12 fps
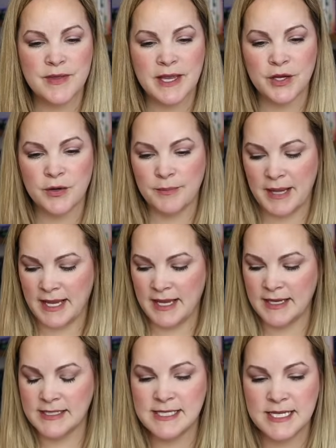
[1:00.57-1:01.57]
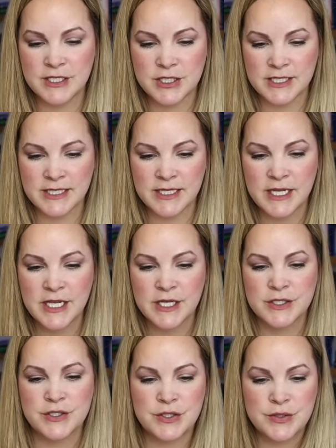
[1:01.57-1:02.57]
that you're paying attention
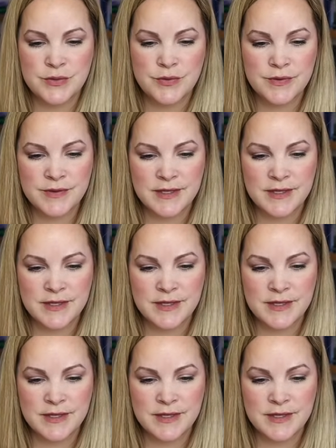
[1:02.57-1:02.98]
to